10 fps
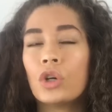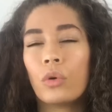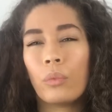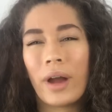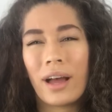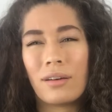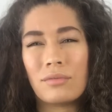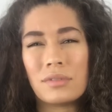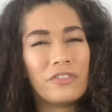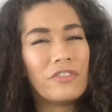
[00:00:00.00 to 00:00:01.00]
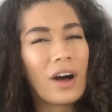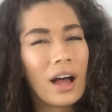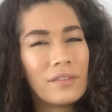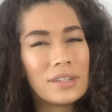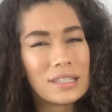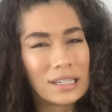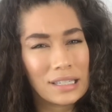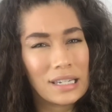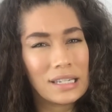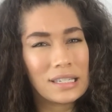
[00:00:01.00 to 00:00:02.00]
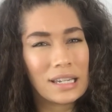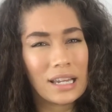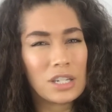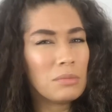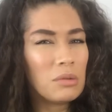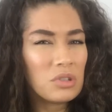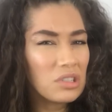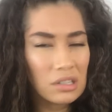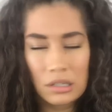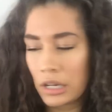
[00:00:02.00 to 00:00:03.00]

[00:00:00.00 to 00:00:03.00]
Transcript: took around 5 to 6 days to get to me, which isn't